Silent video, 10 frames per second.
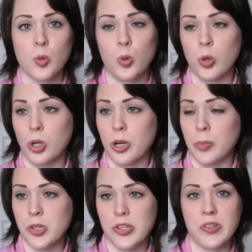or a
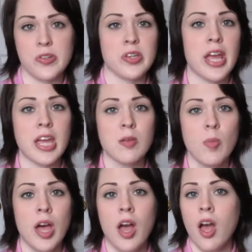person's
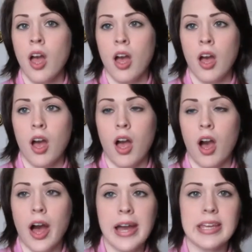name,
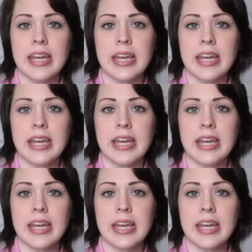I